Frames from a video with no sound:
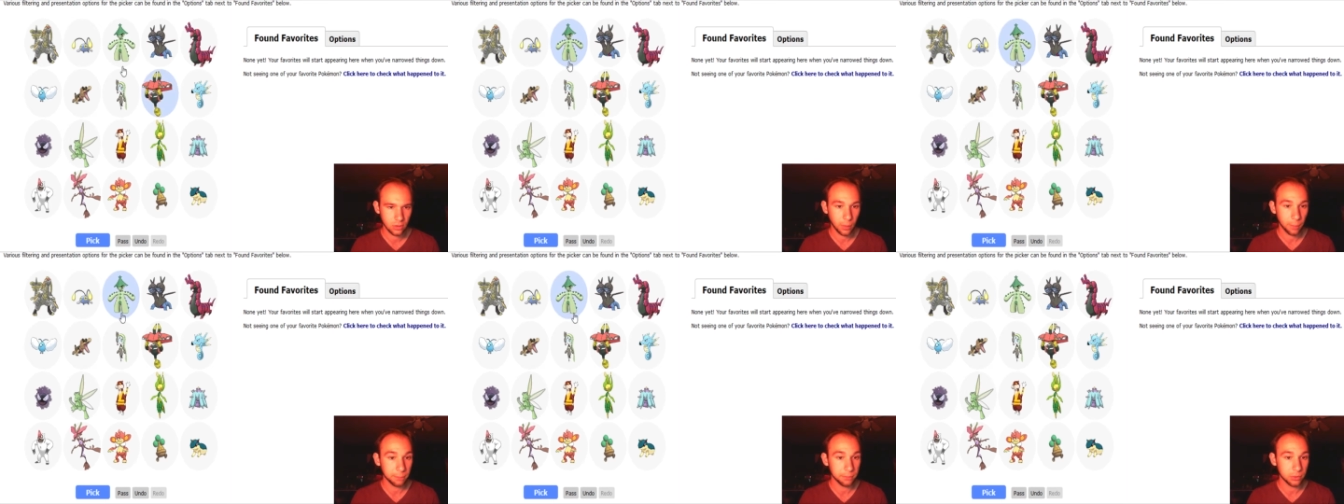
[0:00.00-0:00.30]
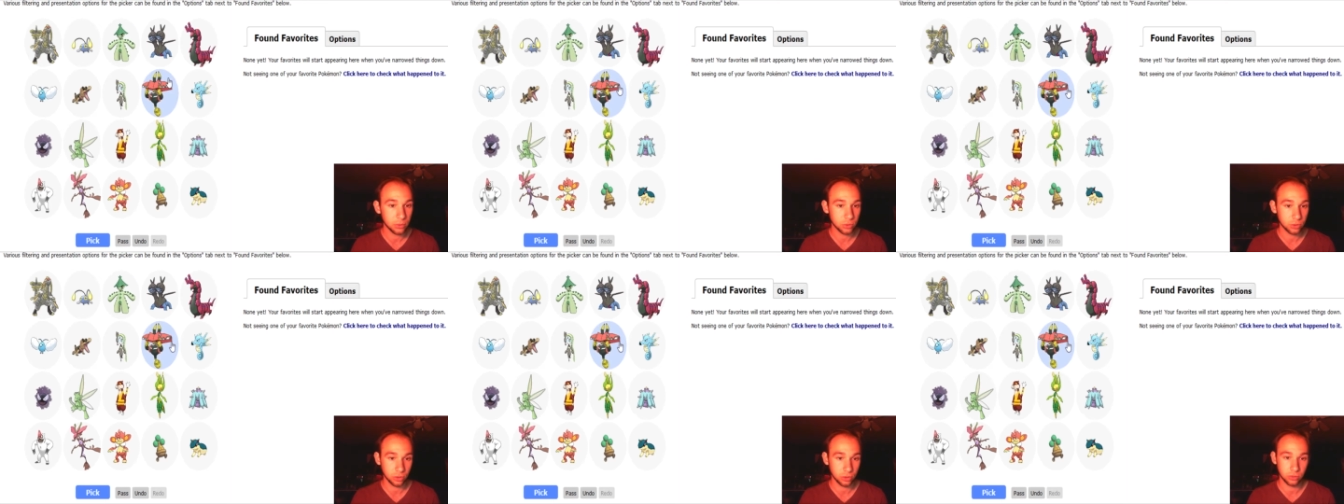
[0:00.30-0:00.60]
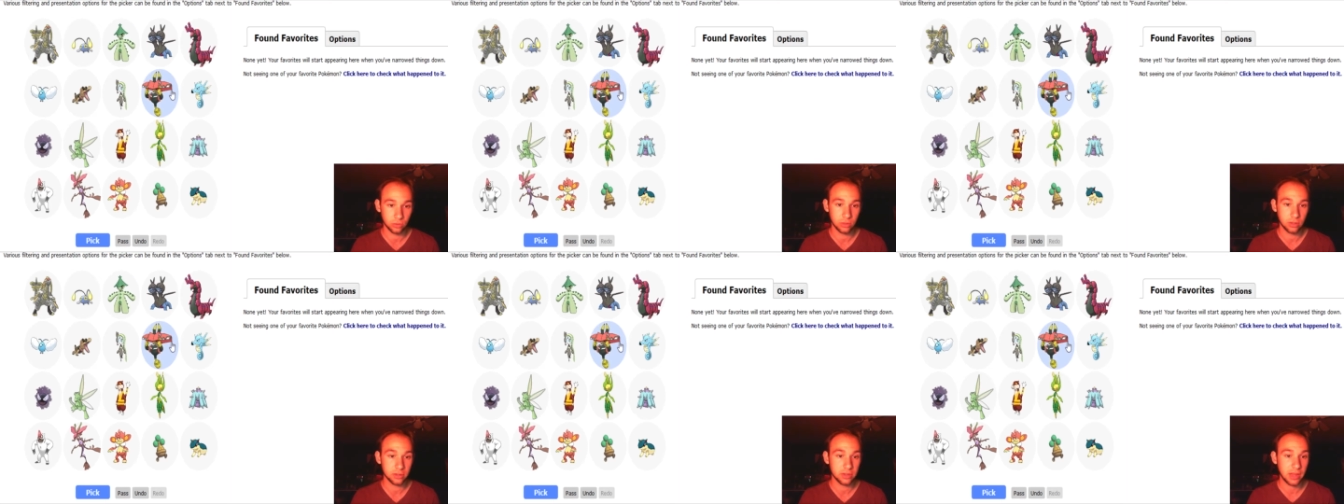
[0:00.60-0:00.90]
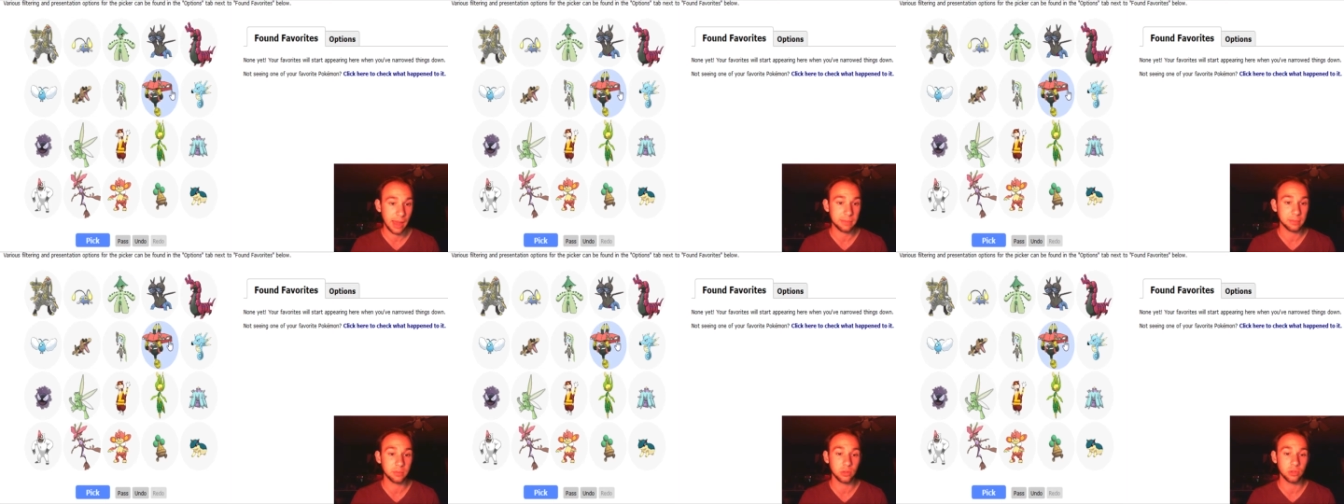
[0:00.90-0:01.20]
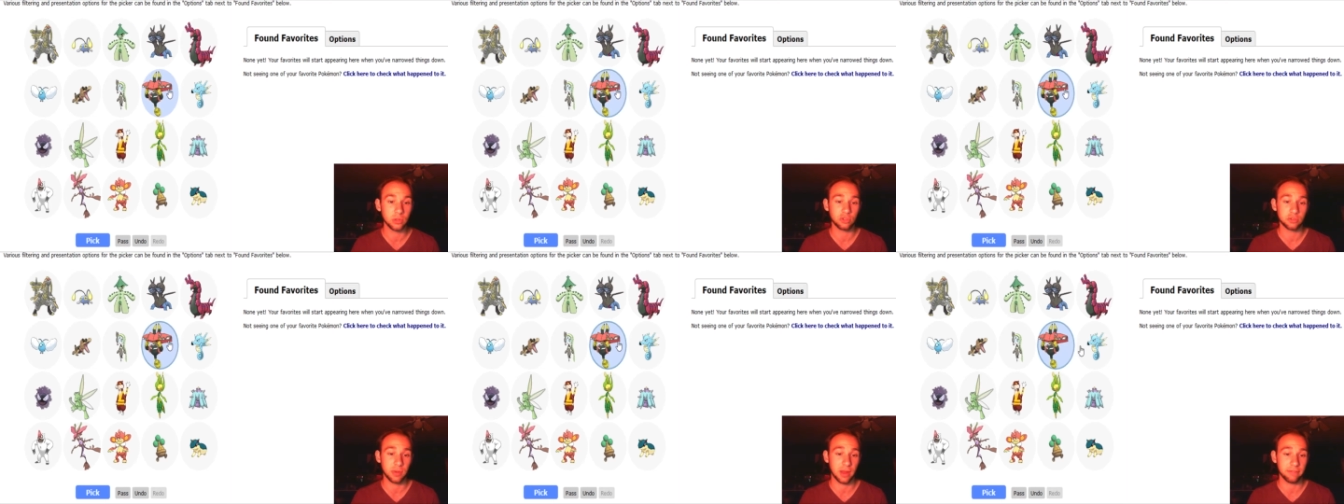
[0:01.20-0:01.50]
Bulu. Tapu Bulu
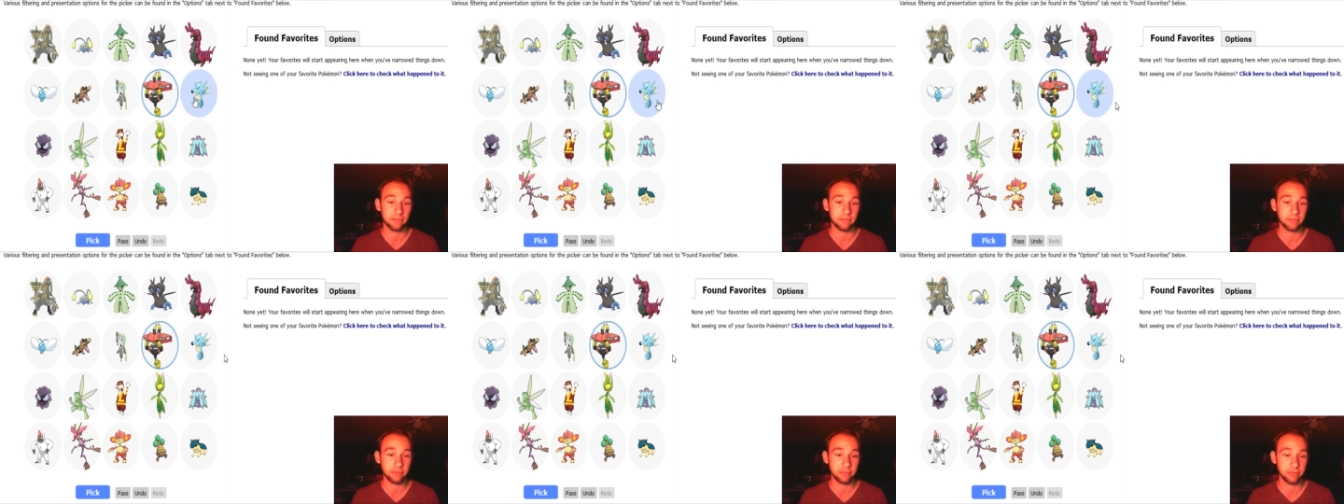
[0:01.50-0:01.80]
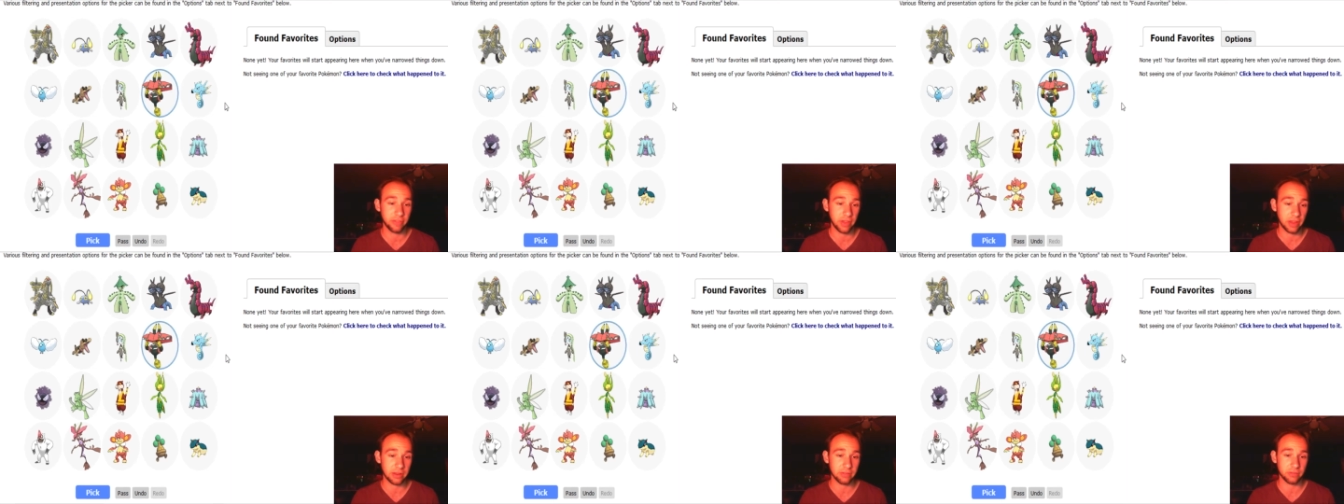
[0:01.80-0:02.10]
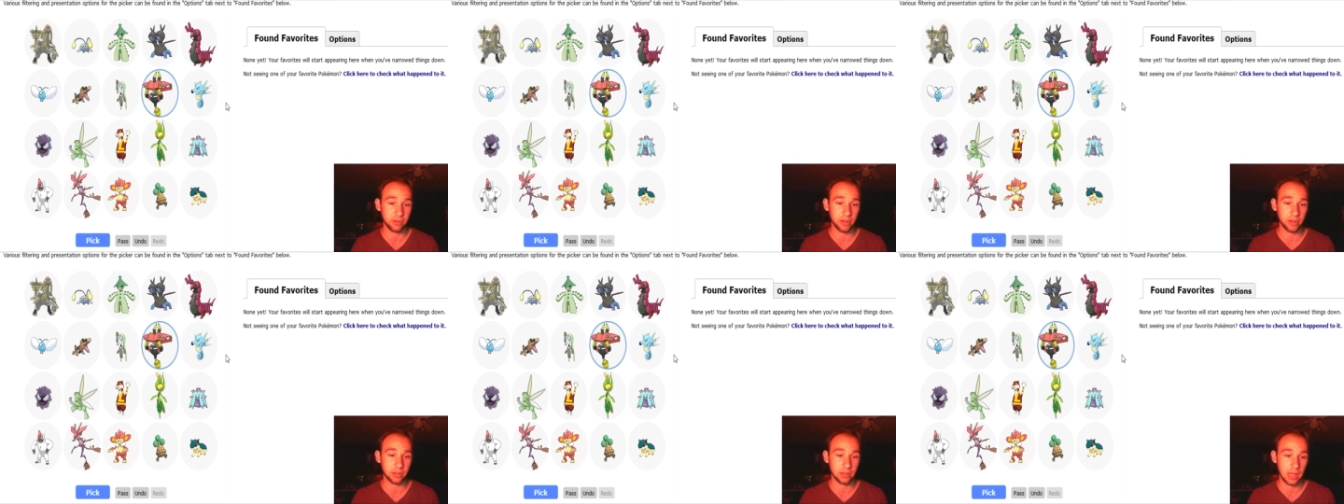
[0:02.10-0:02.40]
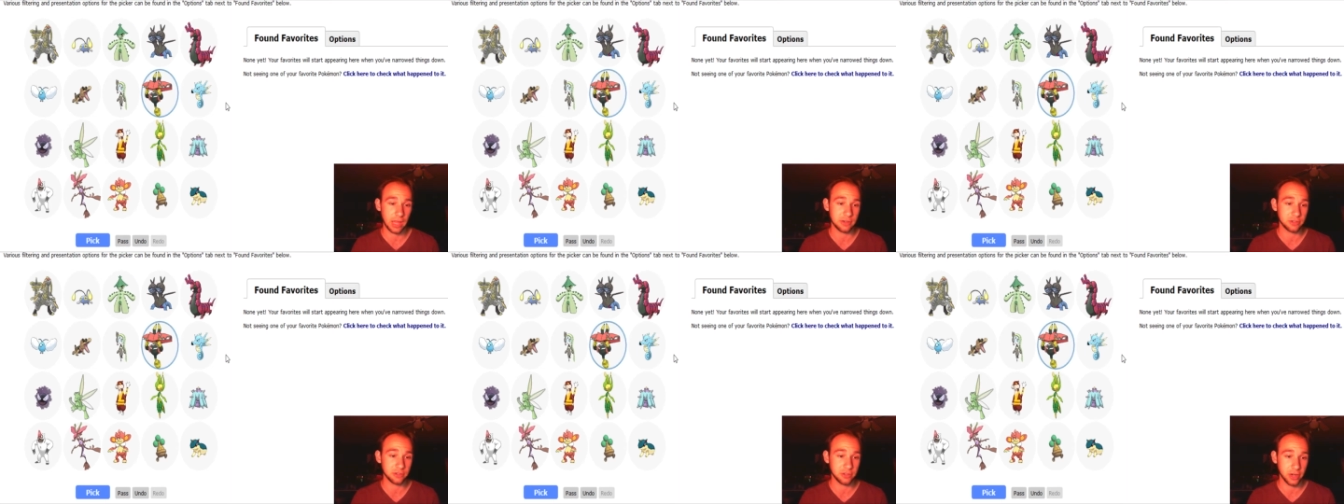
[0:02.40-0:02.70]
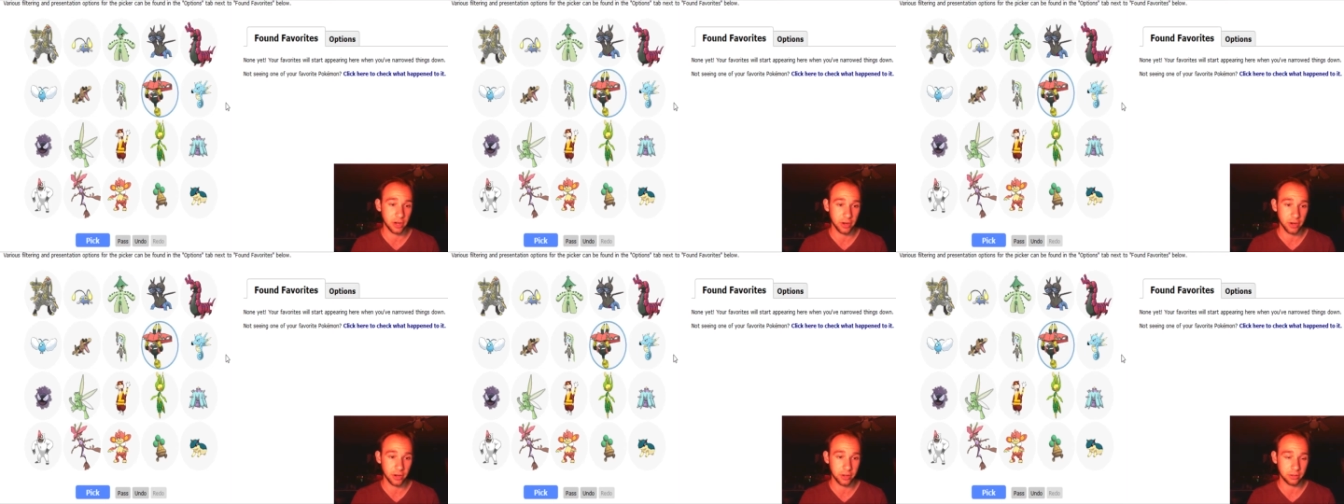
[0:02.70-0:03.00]
is my favorite
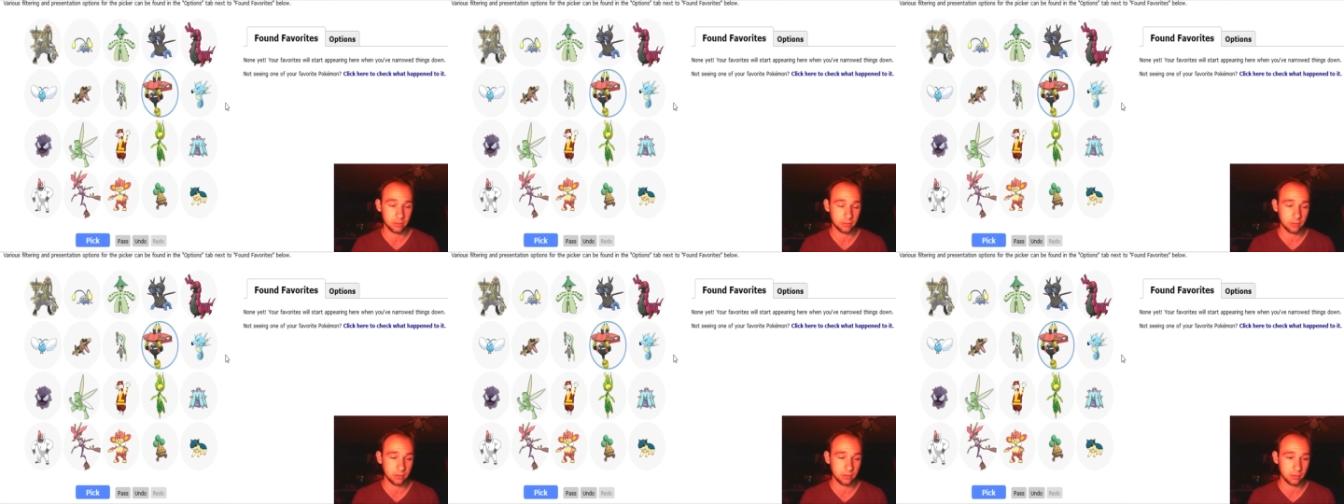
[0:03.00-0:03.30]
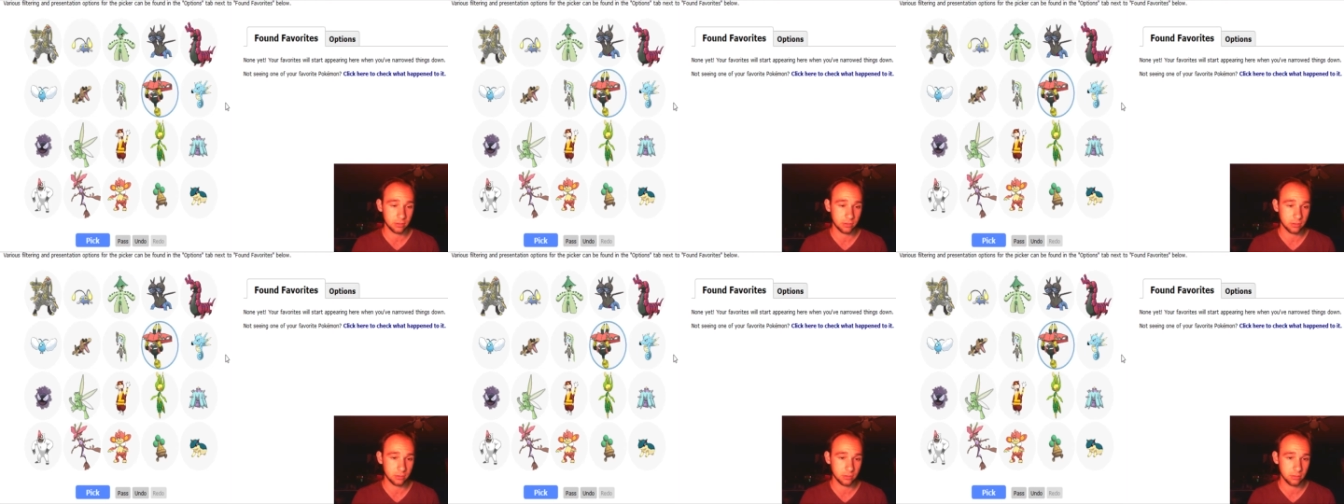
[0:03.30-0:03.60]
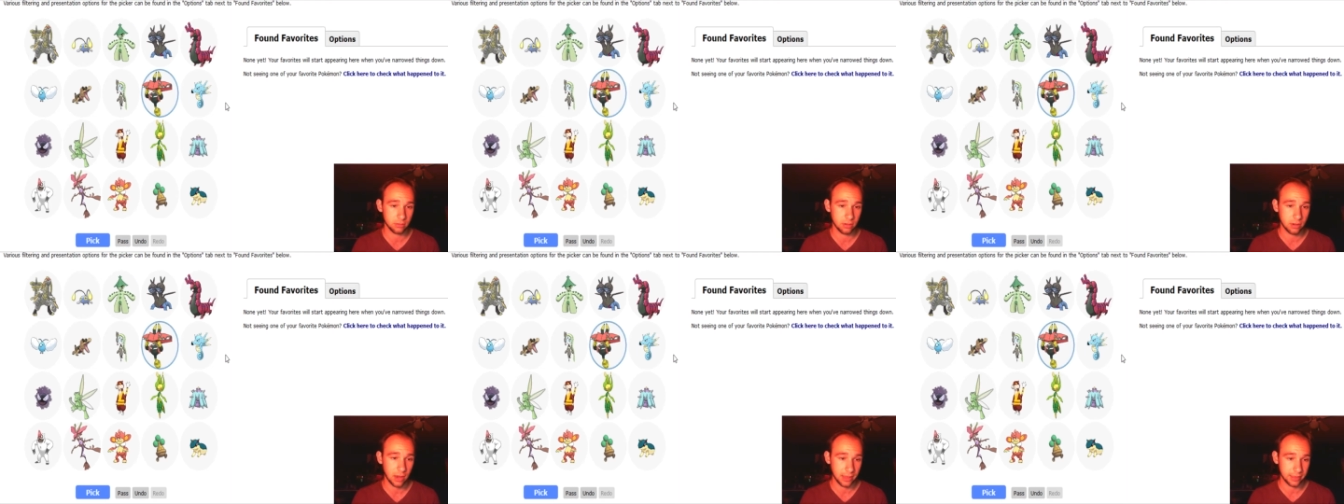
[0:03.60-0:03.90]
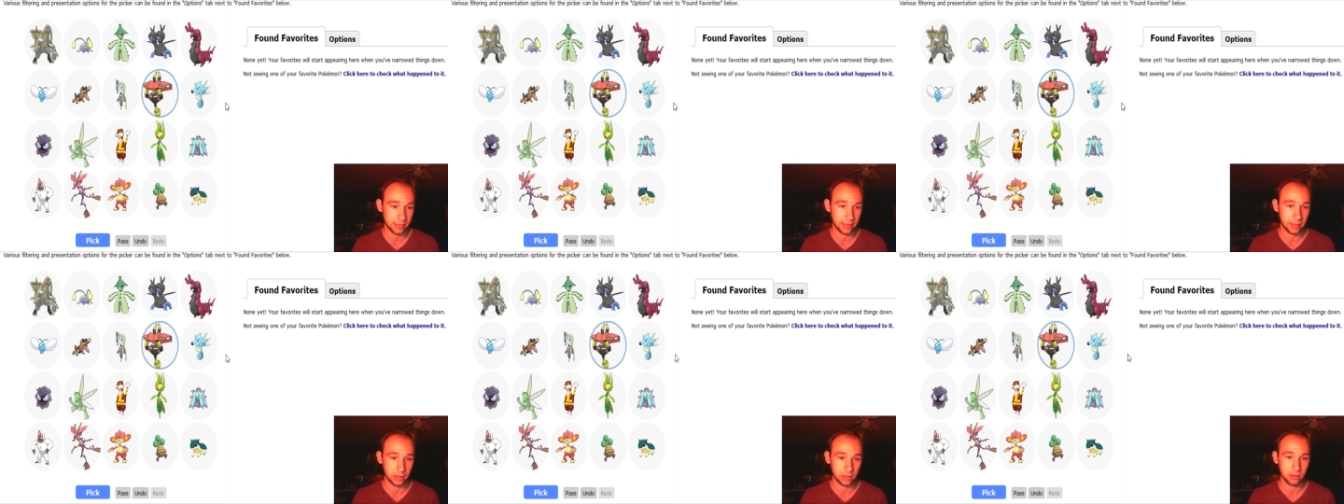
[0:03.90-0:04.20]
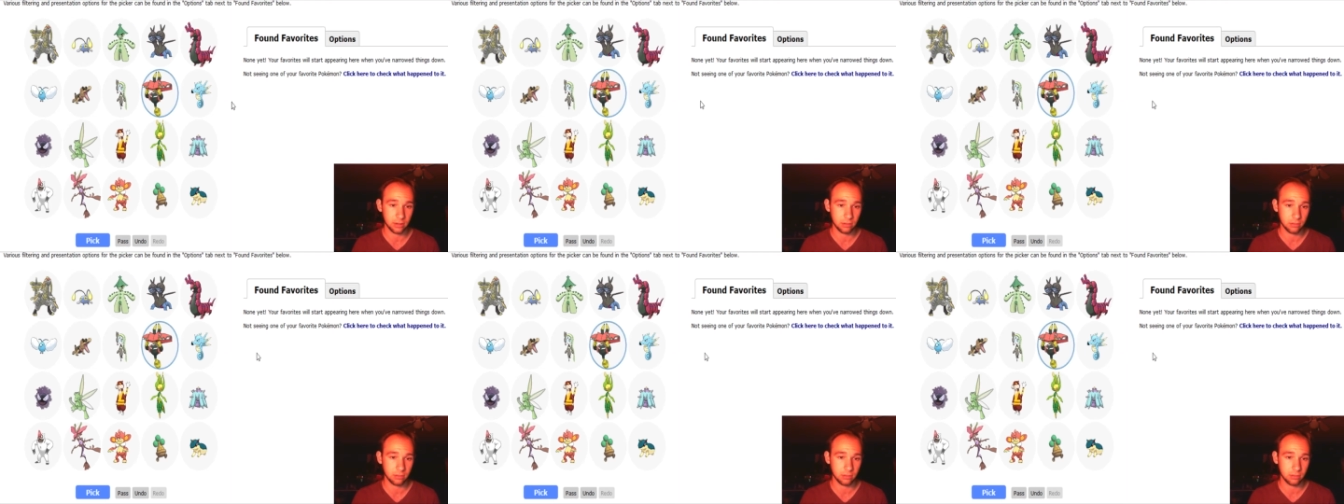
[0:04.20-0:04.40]
legendary, I think.